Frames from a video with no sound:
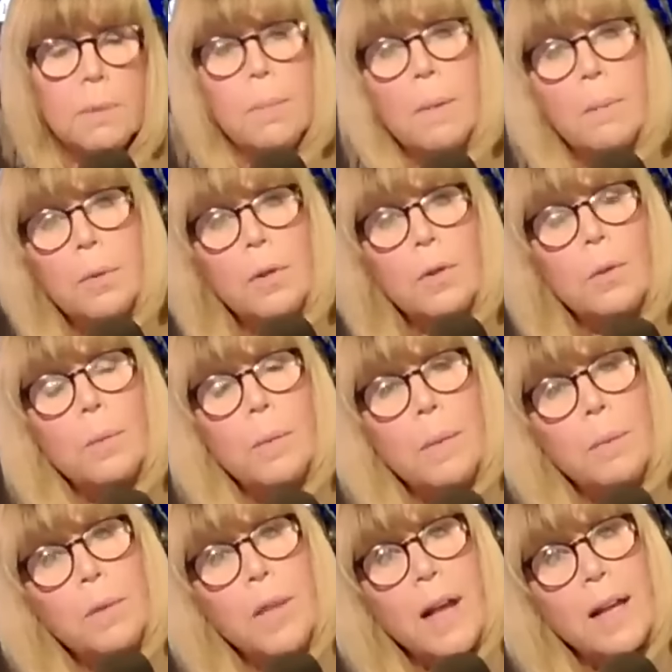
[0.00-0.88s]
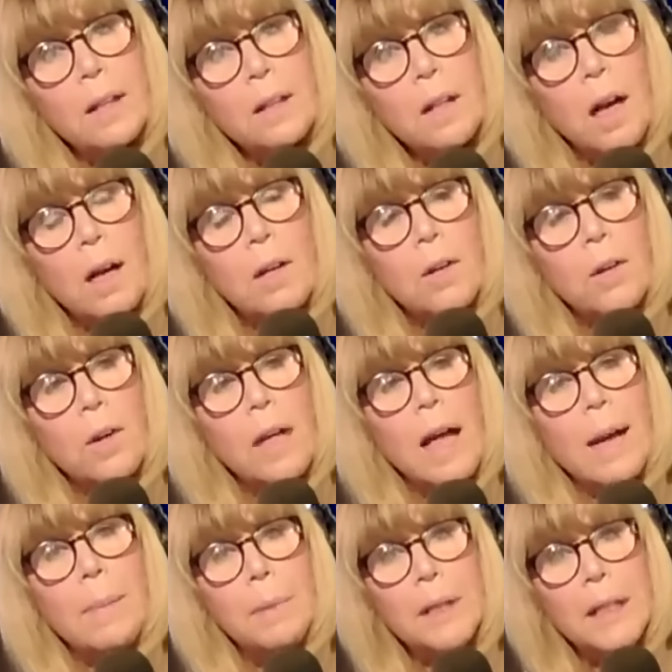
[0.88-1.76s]
Remember, you remember that girl,
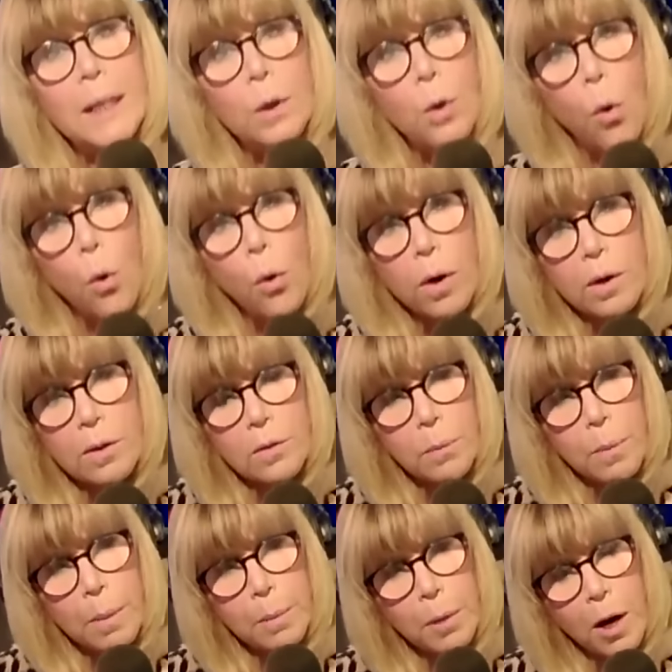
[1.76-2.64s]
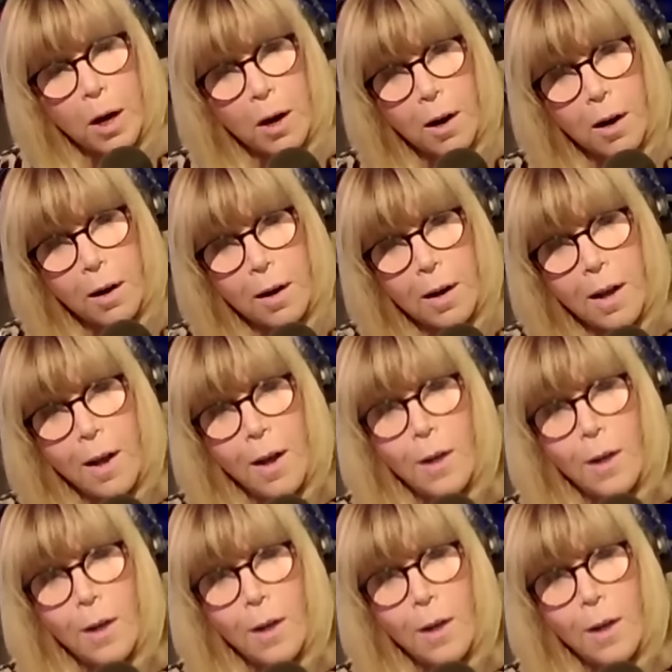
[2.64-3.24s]
Emily Kors? Remember her?